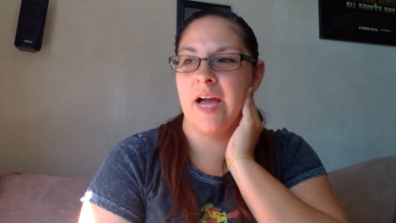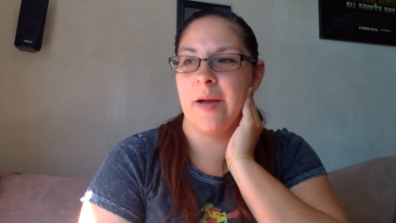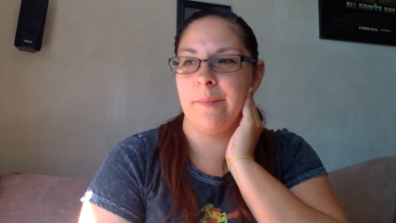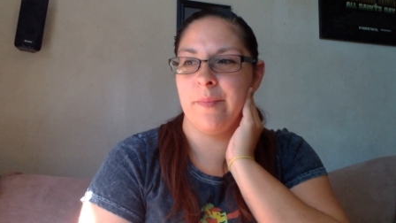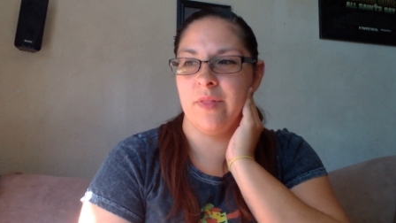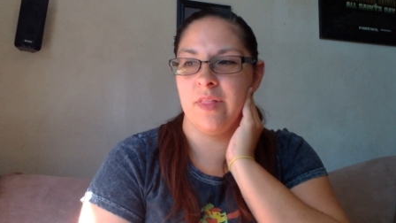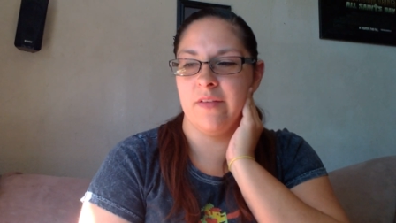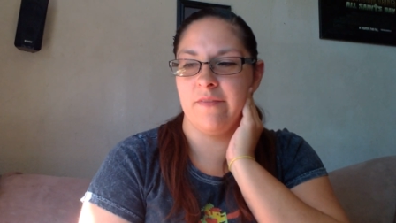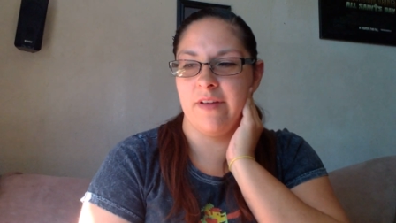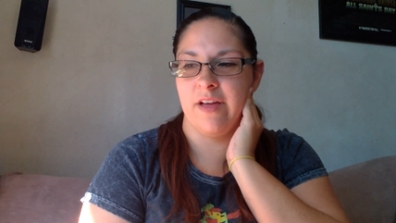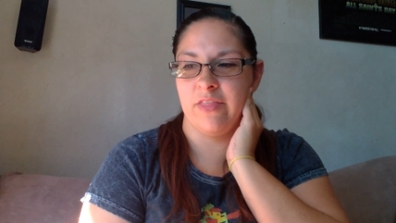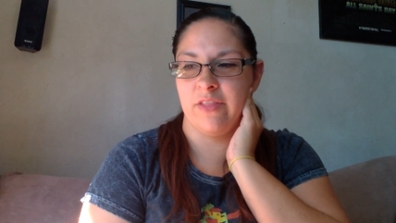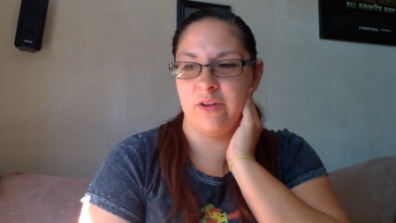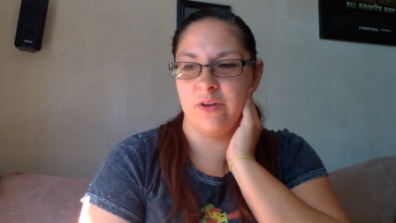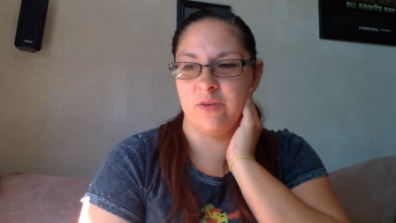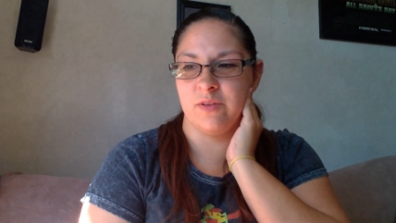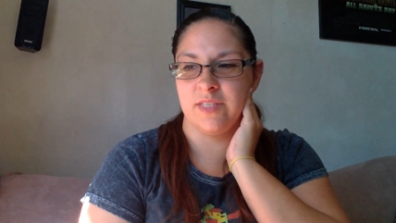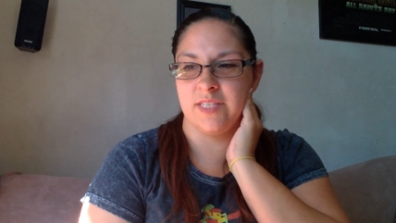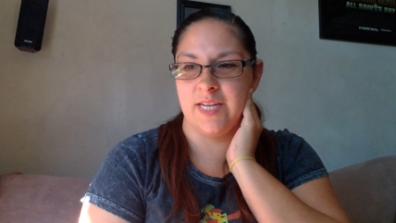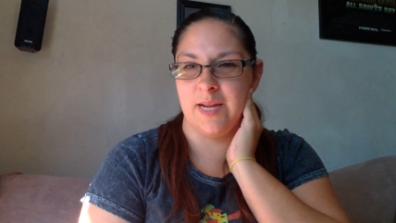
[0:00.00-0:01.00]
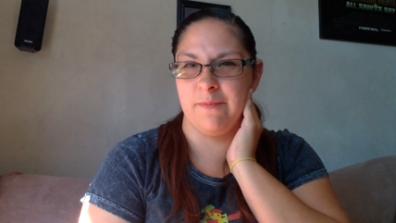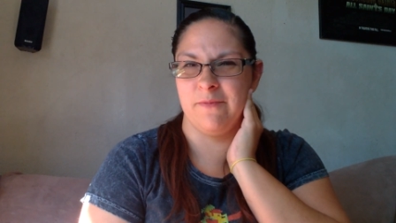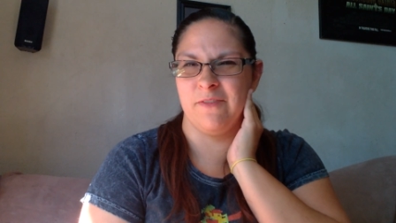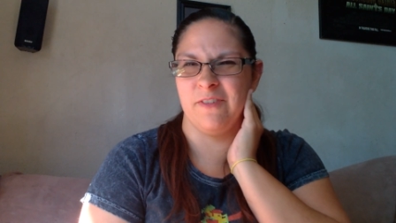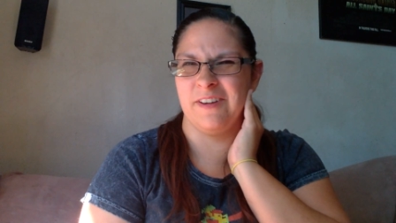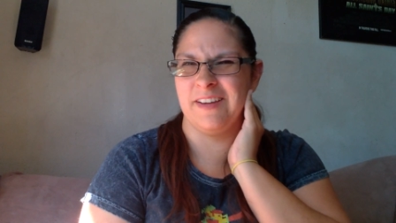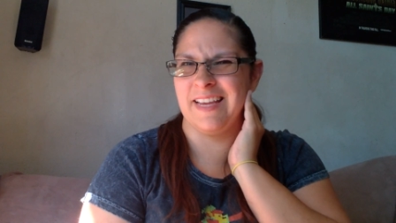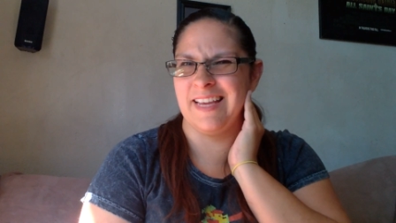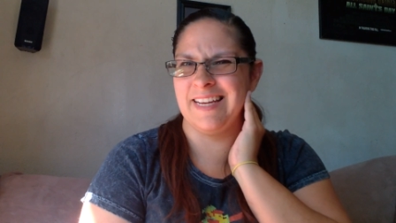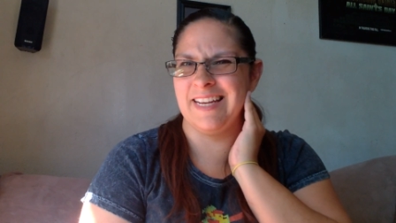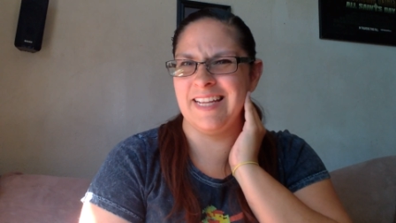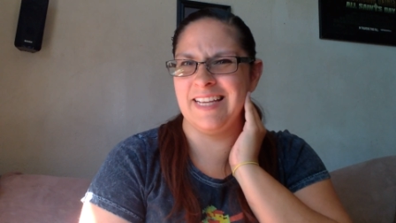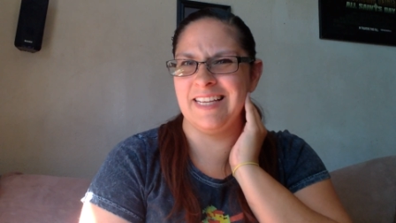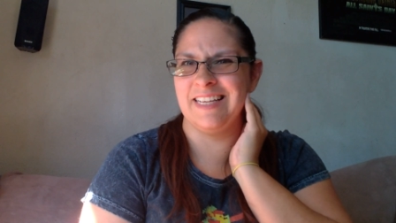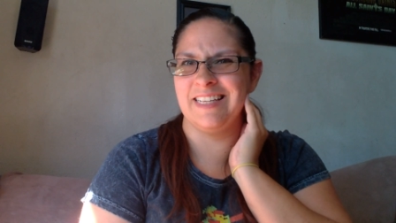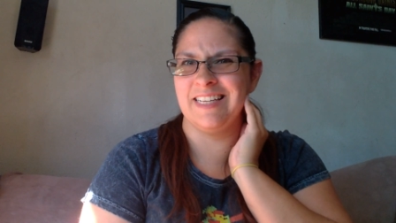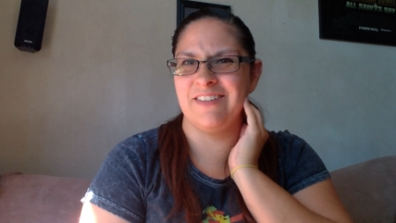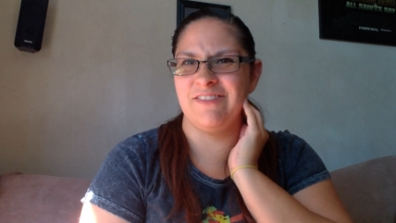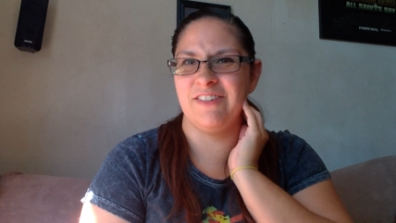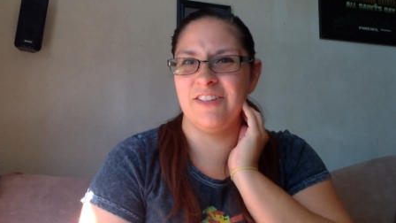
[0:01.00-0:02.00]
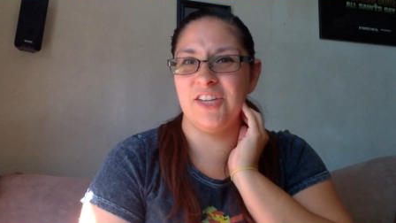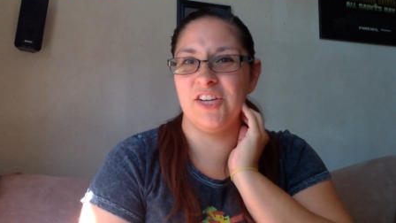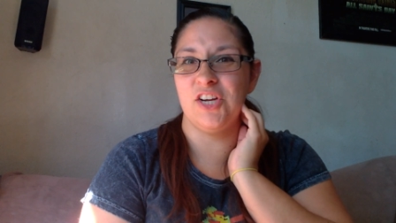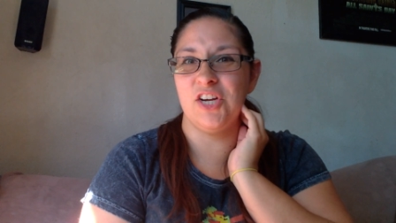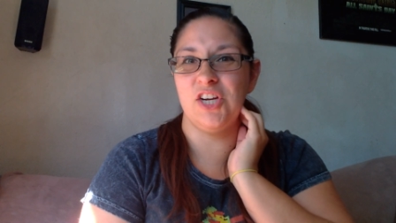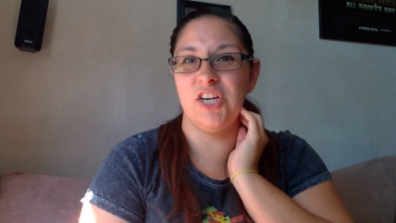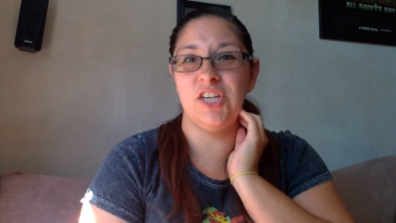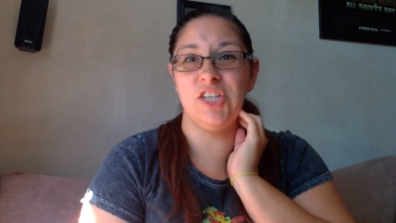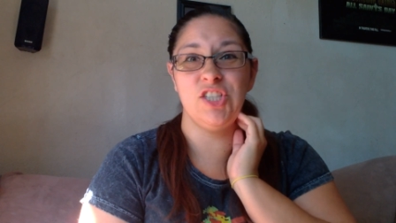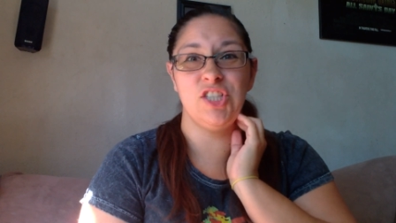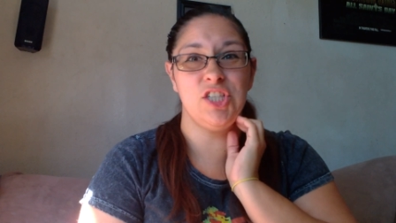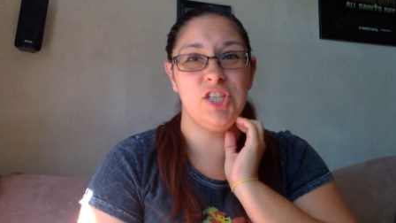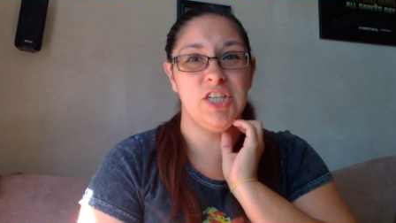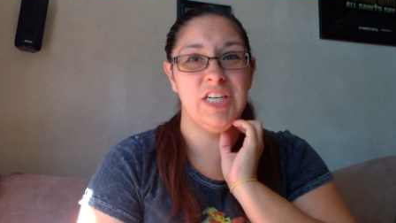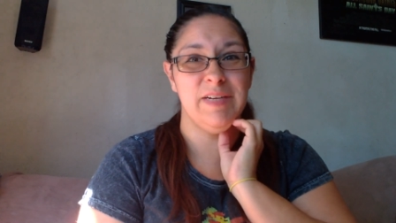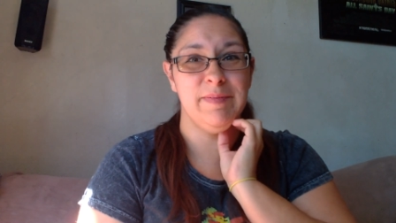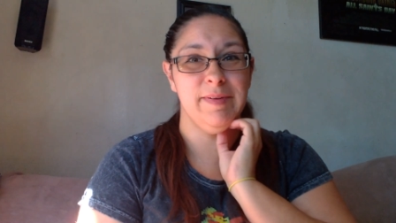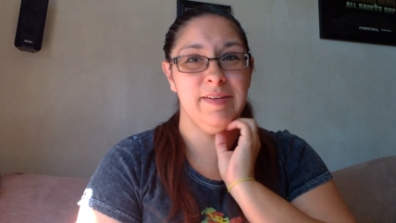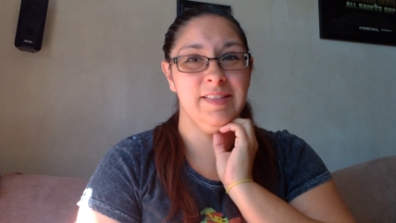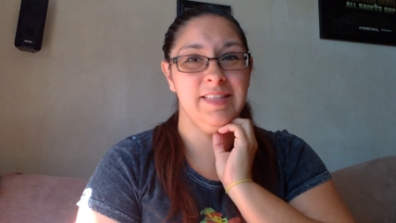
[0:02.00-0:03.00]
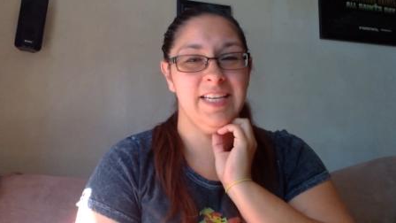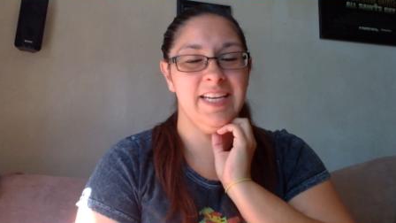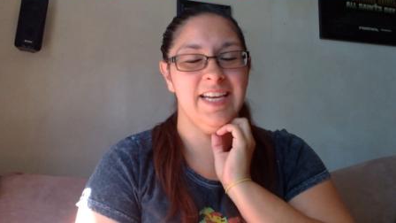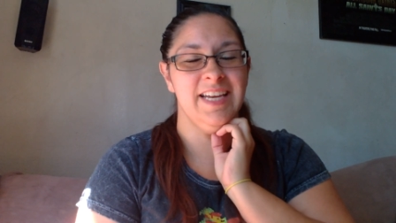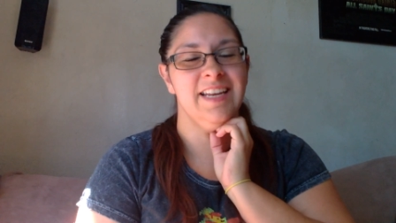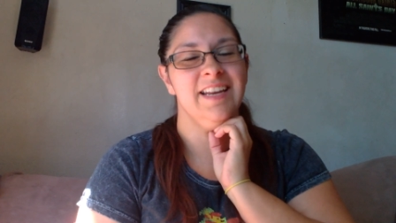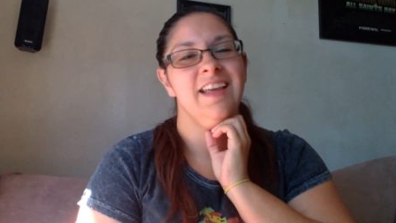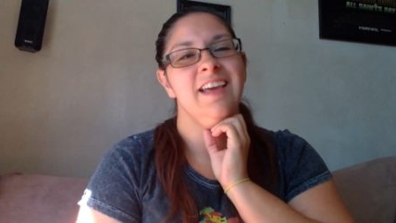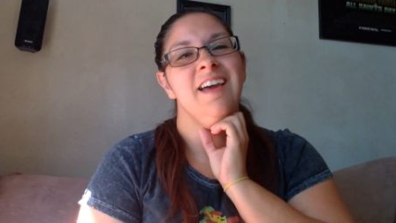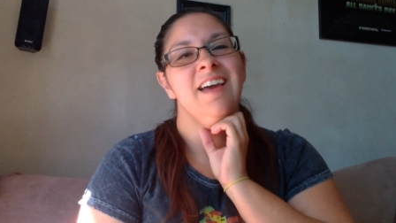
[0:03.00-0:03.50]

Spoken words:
couple of others that I'm forgetting. There are. Sorry about that.